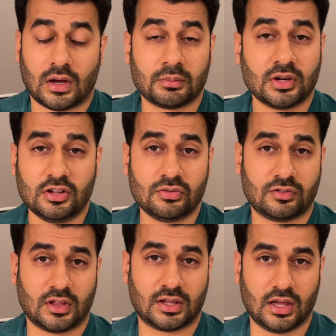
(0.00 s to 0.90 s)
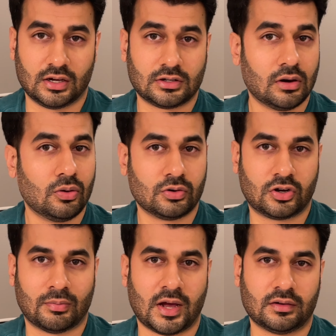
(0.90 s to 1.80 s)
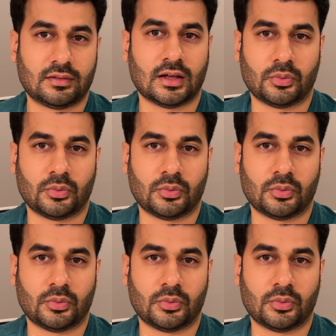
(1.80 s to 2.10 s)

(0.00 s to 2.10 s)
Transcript: I'm going to use the git clone command that